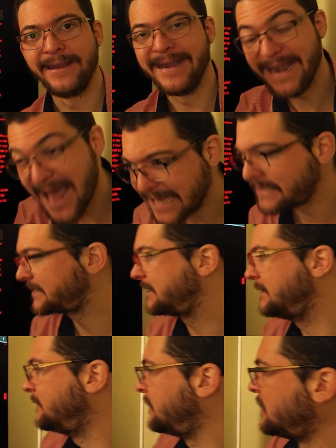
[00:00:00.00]

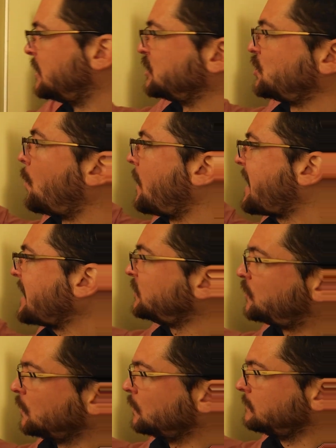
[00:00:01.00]
Nasty. So what I
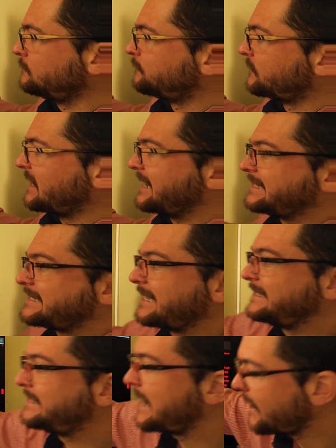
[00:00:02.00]
do is
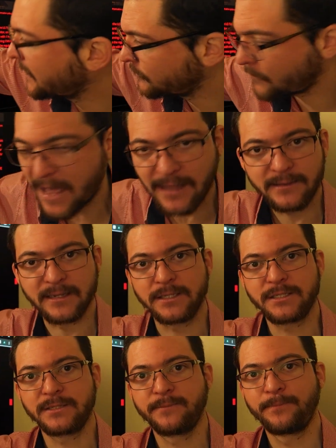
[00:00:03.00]
I take
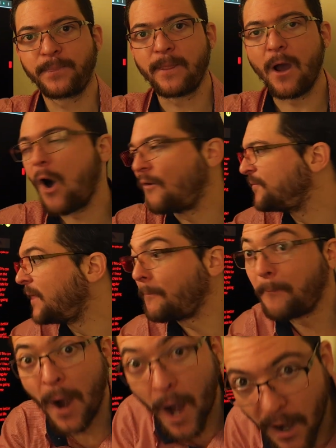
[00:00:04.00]
advantage of the
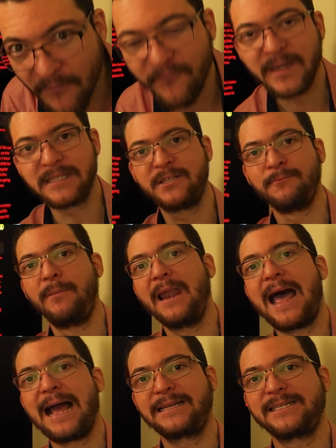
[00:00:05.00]
perfect
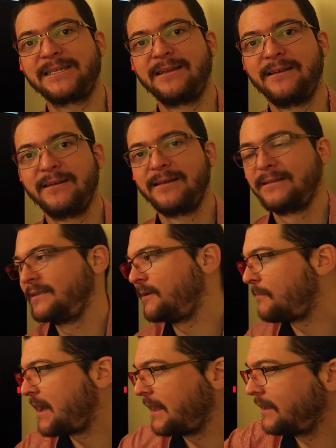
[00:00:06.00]
blacks that
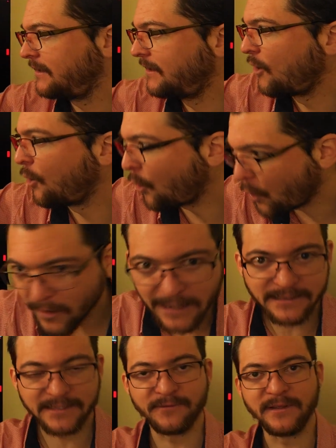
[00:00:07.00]
my
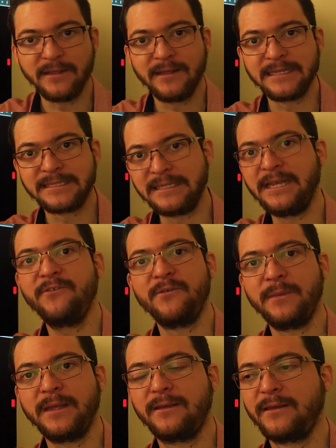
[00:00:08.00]
OLED TV is
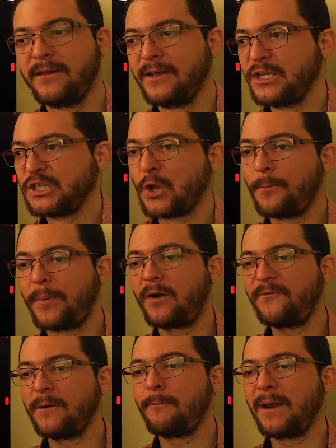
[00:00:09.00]
giving me. So
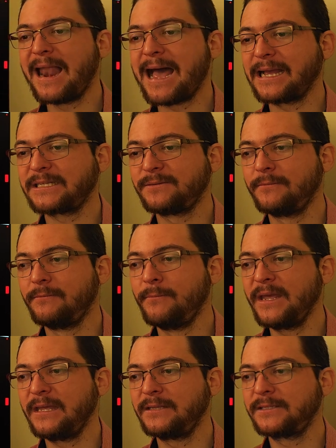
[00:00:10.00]
perfect blacks
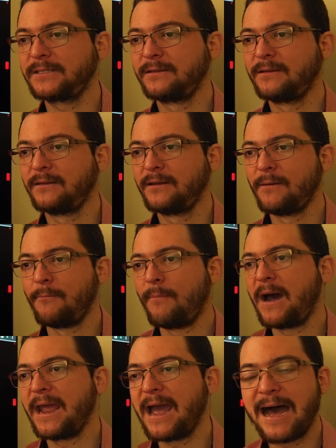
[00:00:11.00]
means
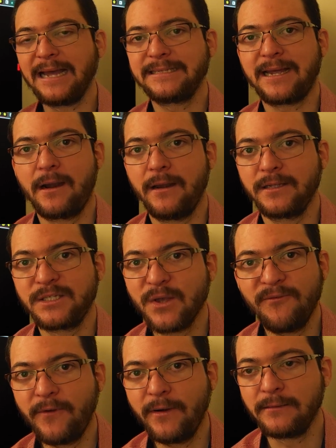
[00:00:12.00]
my eyes are not
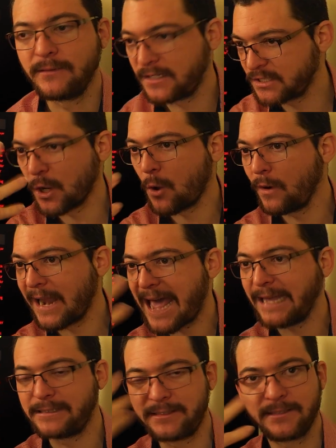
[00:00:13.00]
suffering. There's no
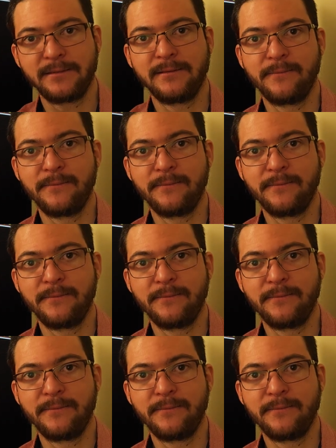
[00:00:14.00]
light